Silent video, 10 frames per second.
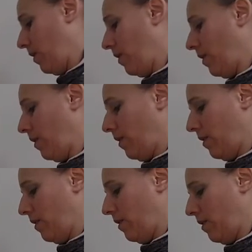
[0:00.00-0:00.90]

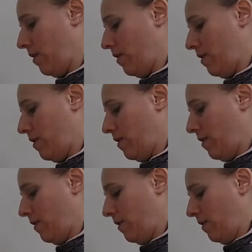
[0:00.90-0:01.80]
(silence)